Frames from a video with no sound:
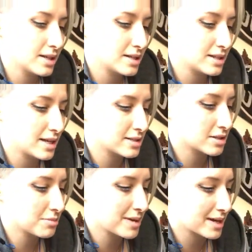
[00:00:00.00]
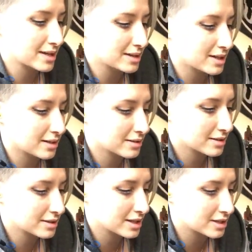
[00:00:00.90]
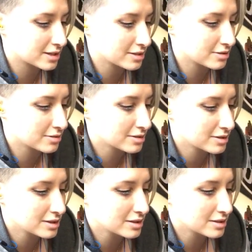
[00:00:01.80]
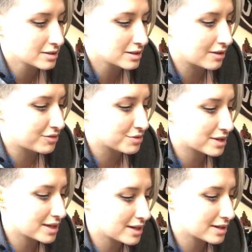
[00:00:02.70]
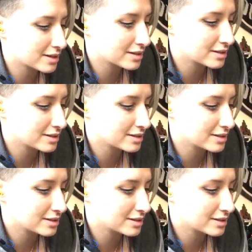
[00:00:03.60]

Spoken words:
I need that to go back in there. Thank you. If you can.